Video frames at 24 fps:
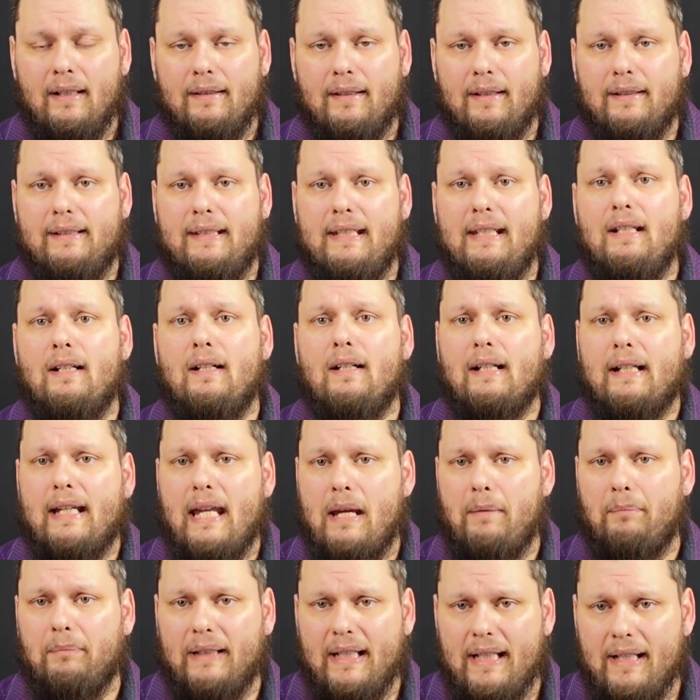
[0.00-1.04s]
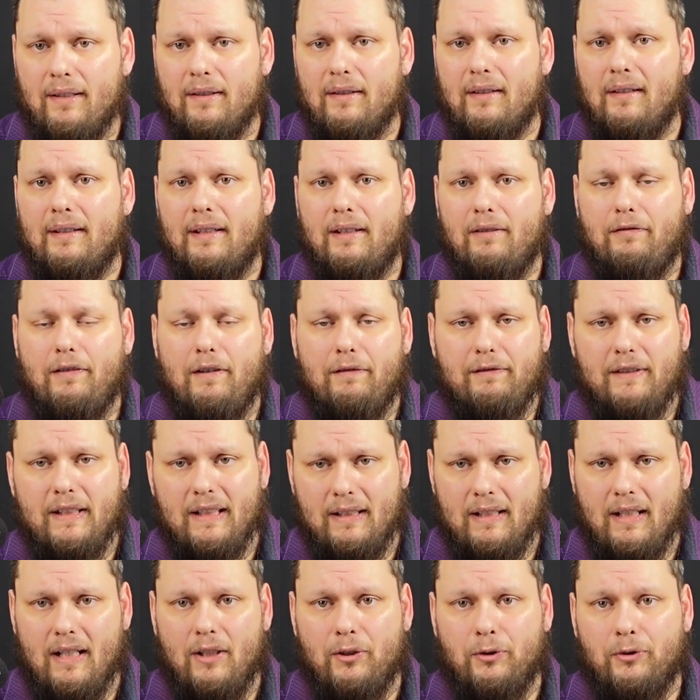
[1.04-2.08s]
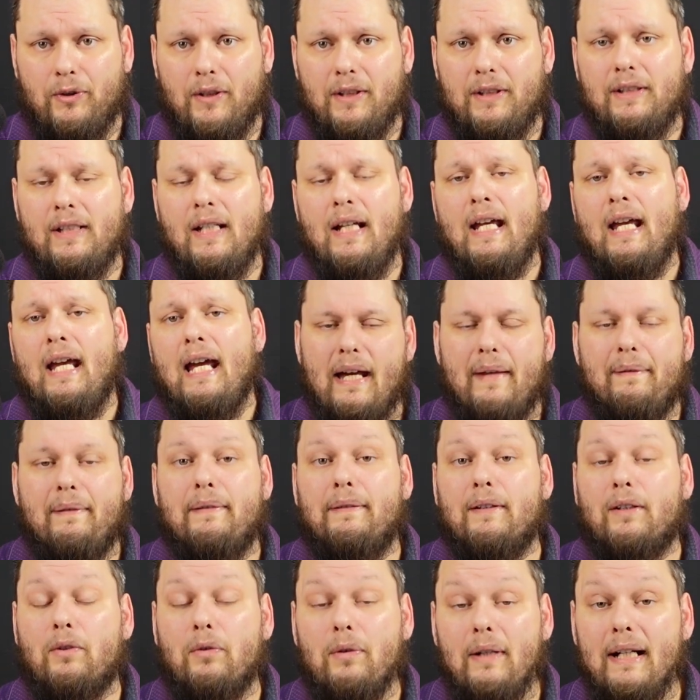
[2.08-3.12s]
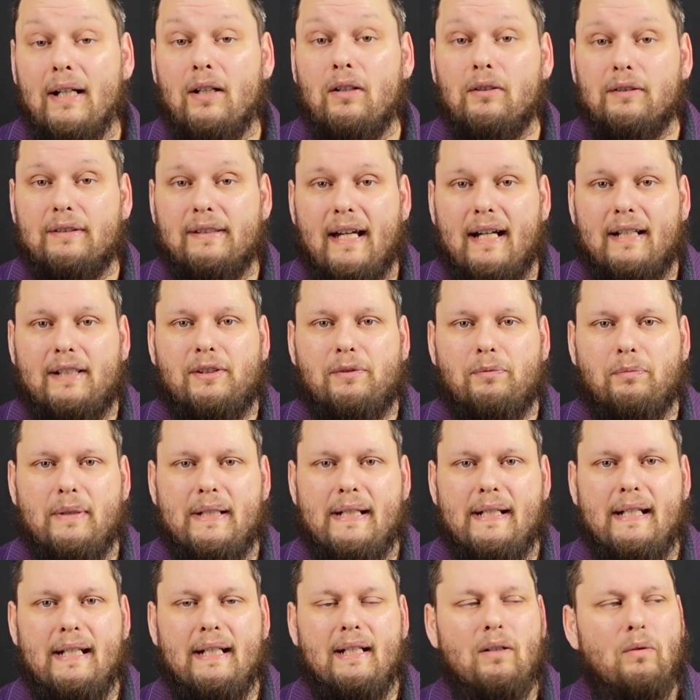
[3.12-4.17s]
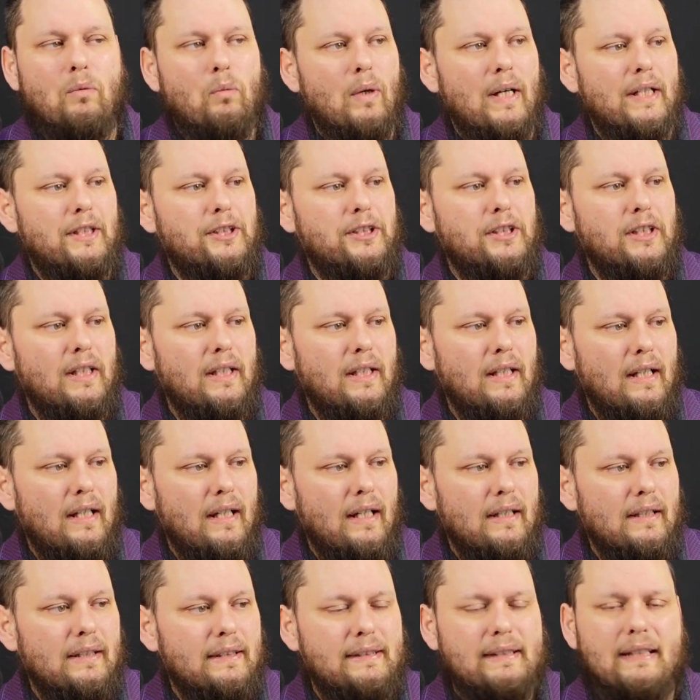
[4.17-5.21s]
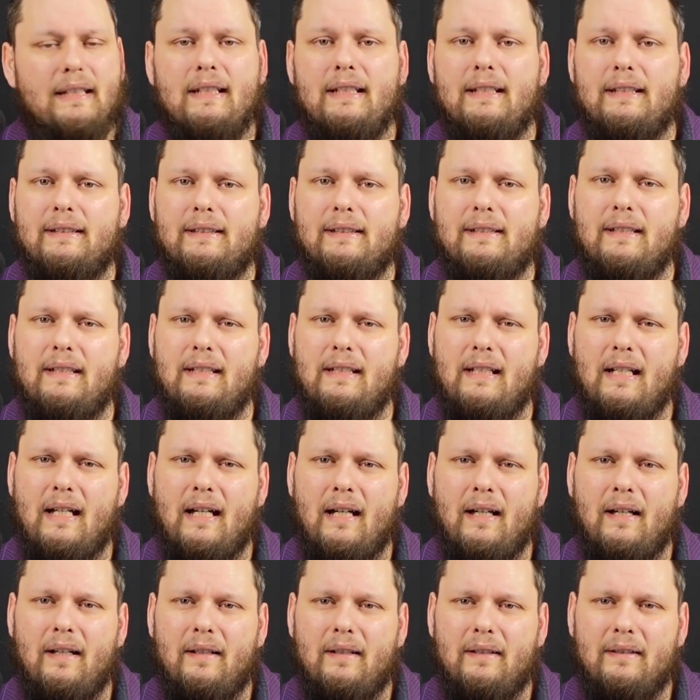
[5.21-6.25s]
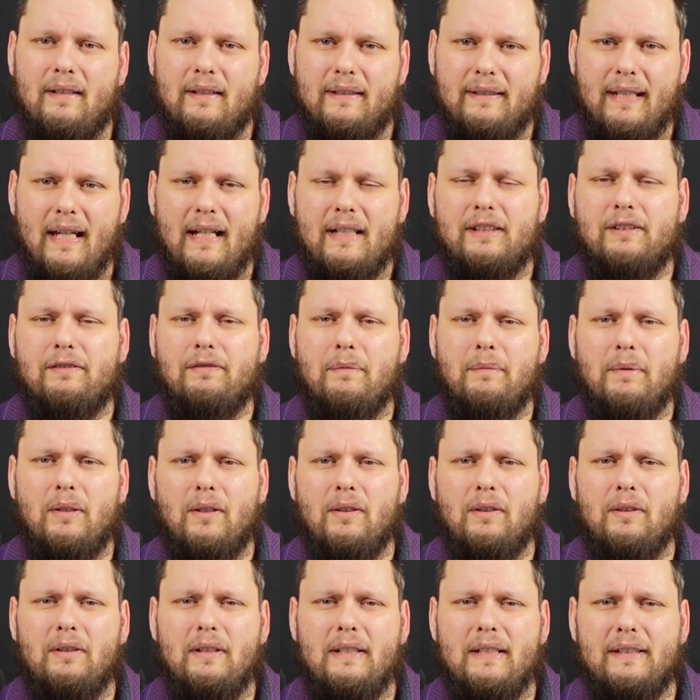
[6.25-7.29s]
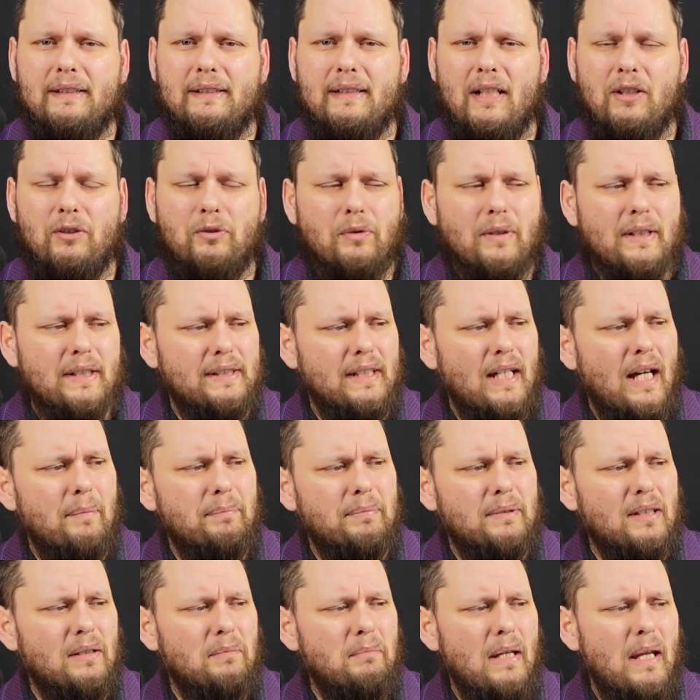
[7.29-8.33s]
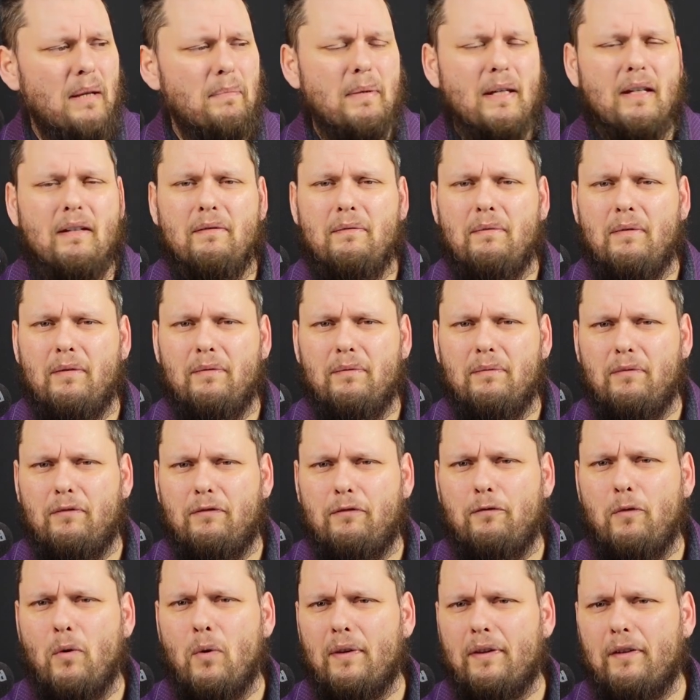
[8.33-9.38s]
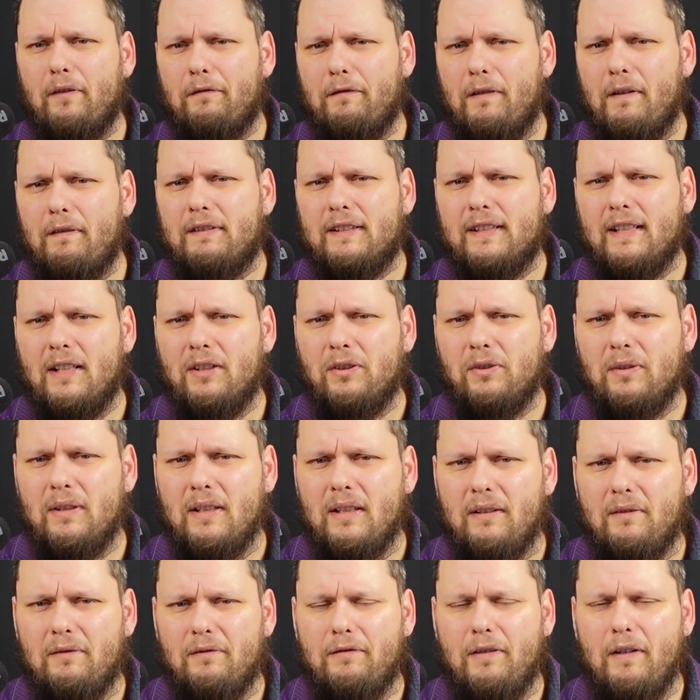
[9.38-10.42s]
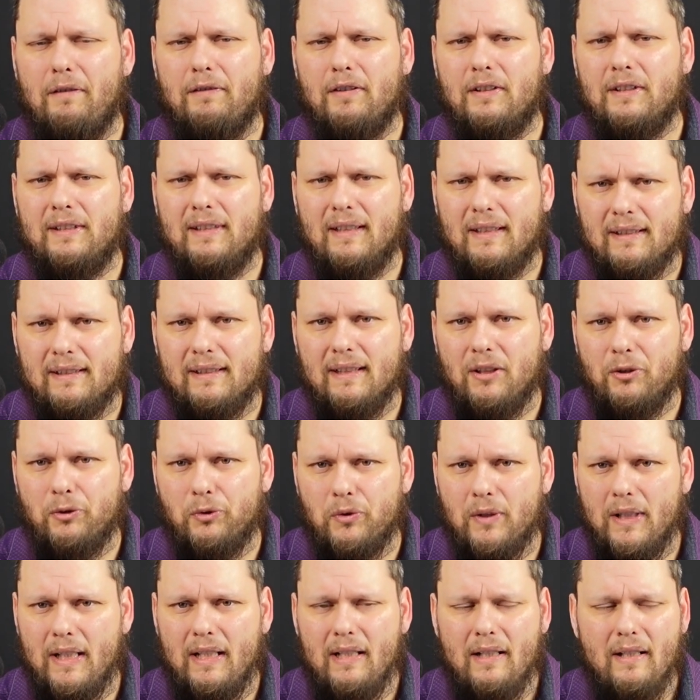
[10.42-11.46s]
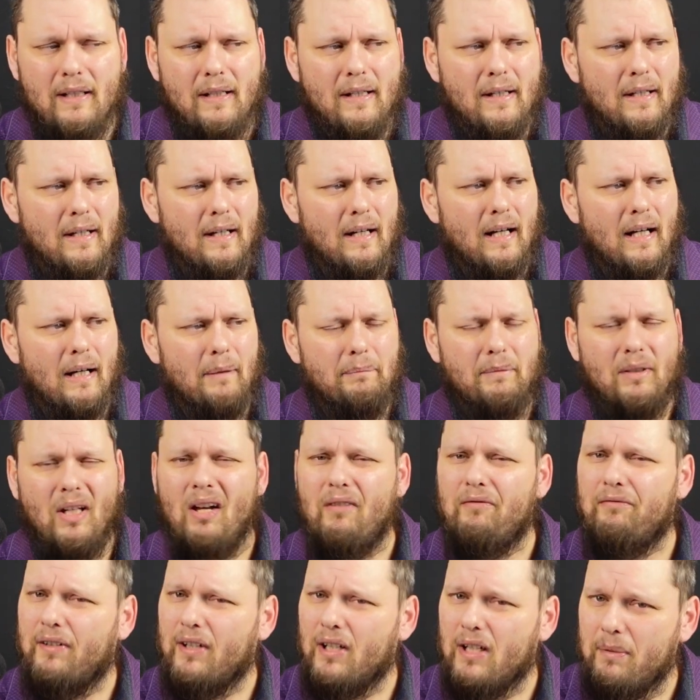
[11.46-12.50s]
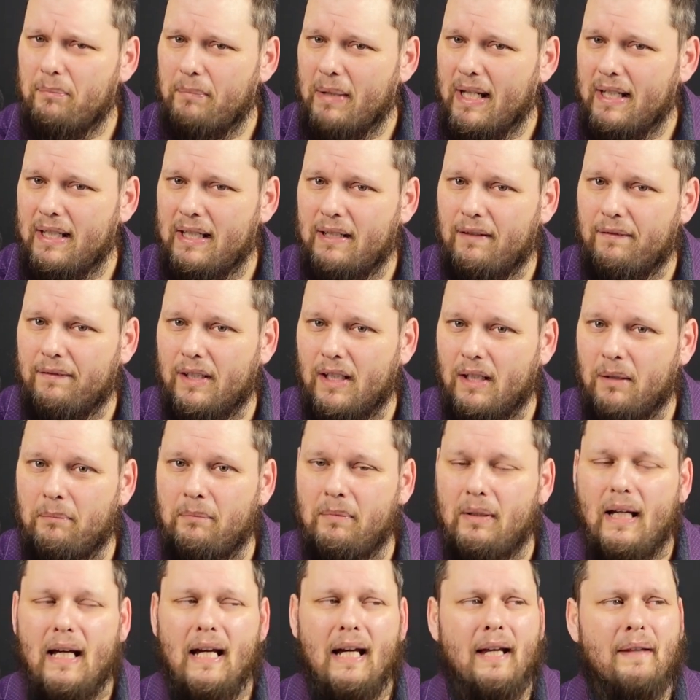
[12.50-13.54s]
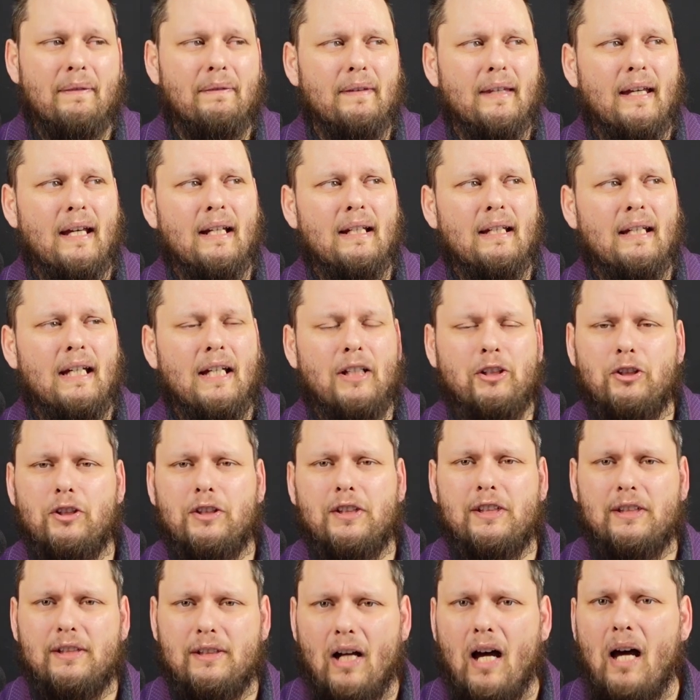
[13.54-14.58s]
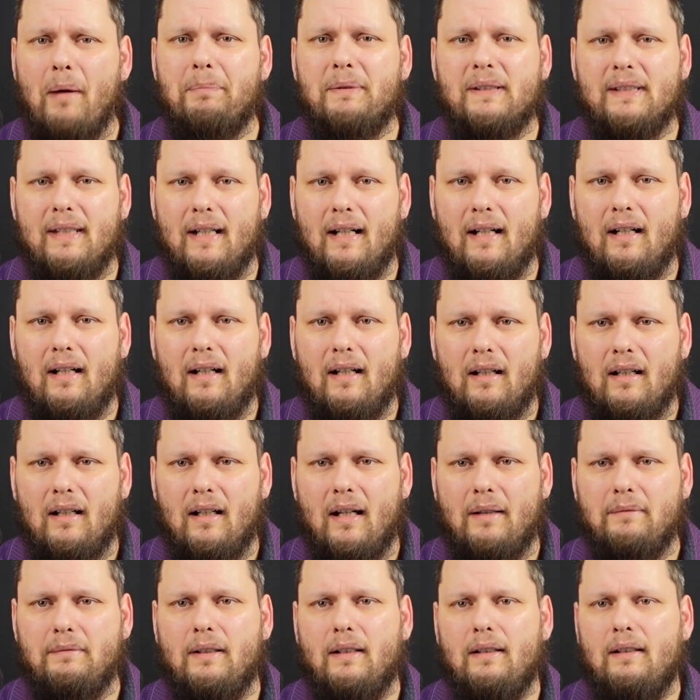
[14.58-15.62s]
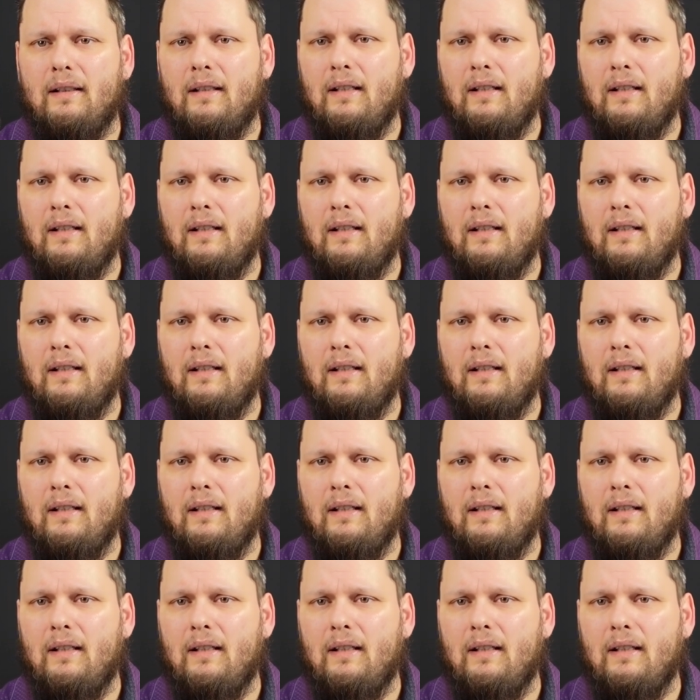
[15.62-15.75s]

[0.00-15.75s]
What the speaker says: The TR came later in the 1500s. And then the critical text reading, which sees the text from the early centuries up to maybe the 4th or 5th century, 5th or 6th century. Not very many of them. And then it just stops there, right?